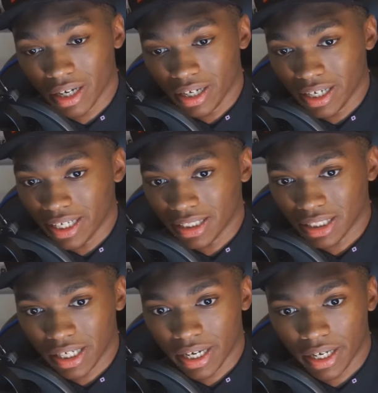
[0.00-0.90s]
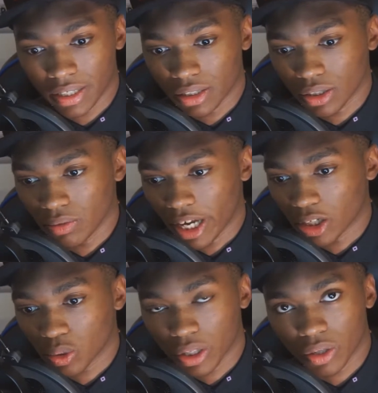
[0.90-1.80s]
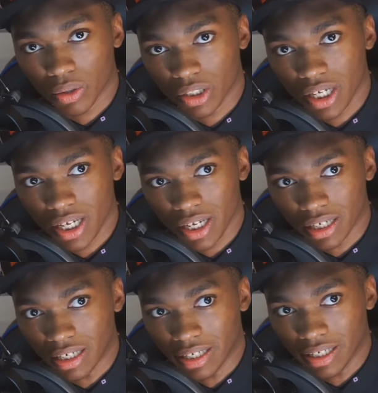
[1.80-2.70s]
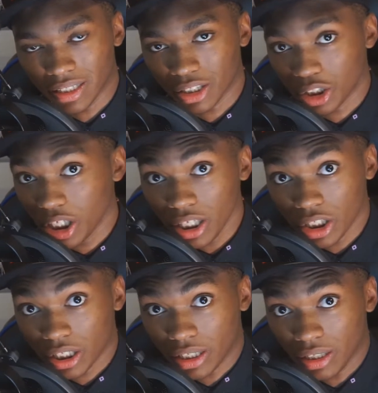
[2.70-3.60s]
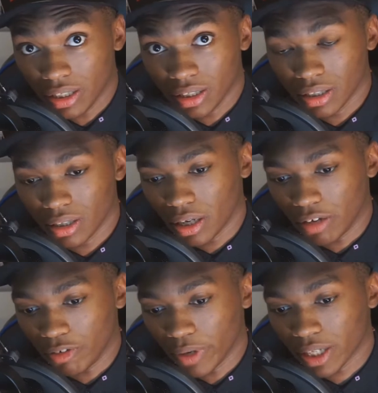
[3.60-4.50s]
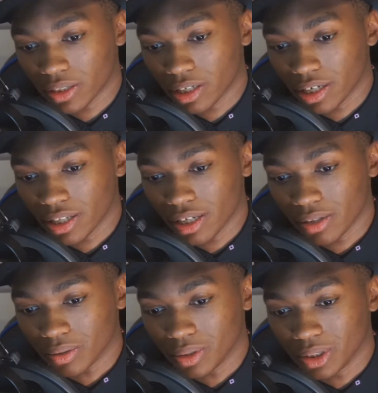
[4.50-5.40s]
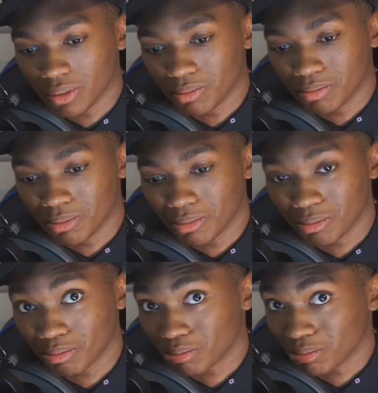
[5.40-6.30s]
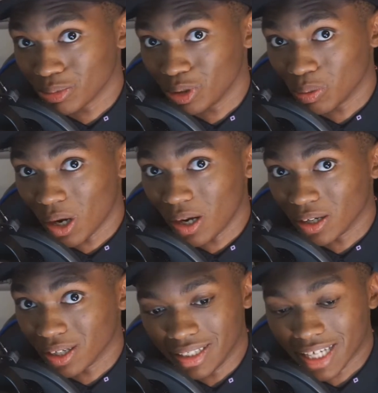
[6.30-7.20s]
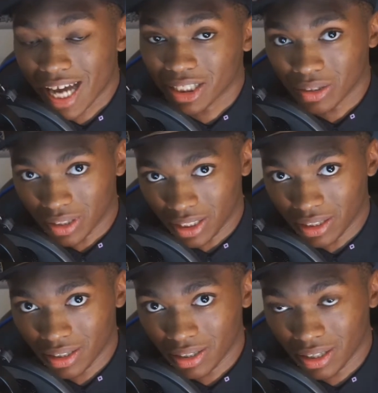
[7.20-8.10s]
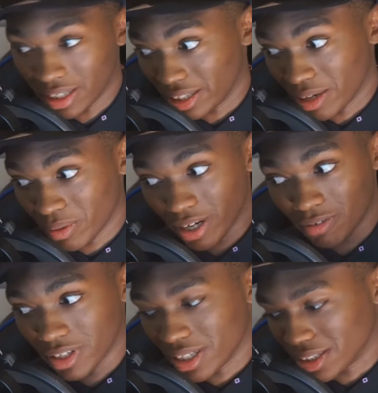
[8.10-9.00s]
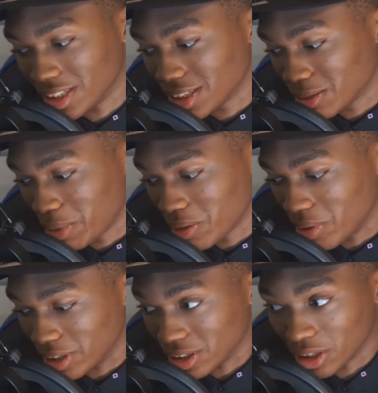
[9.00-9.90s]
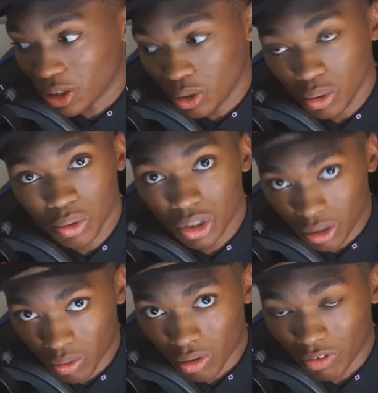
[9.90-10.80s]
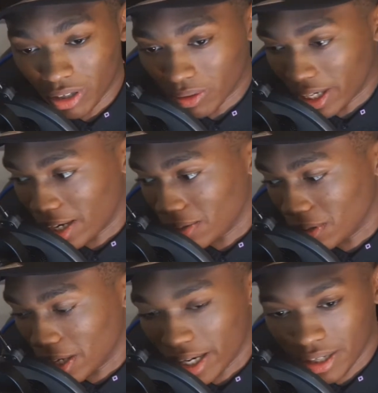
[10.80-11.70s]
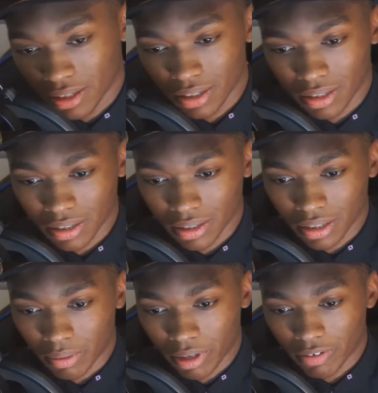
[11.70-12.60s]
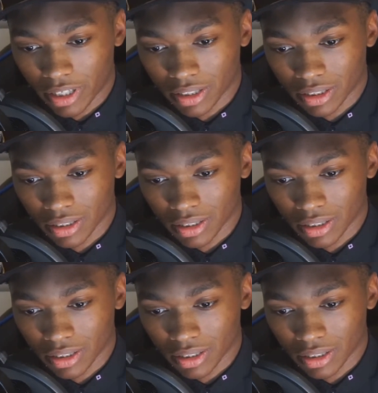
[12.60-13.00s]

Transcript: Is it Android 13? Is it Chi Chi? If you answered any of those, you're wrong. It's actually, and get ready for this. This is a big one. It's a huge reveal right now. All right, get ready for this.